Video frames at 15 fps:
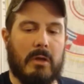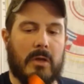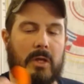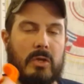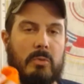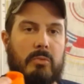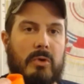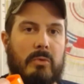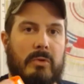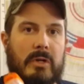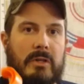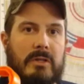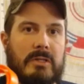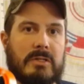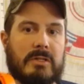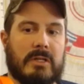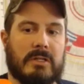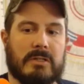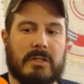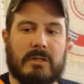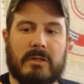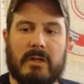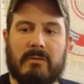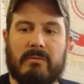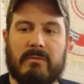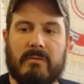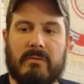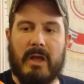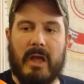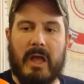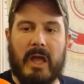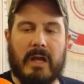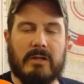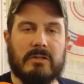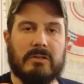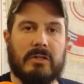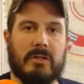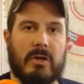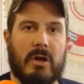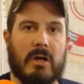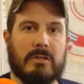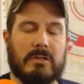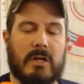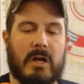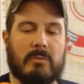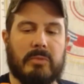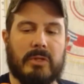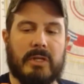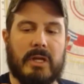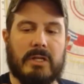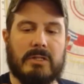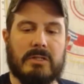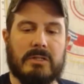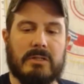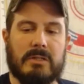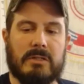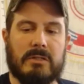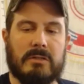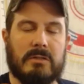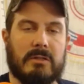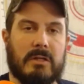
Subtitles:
and you put one of these things in, they've actually caused complications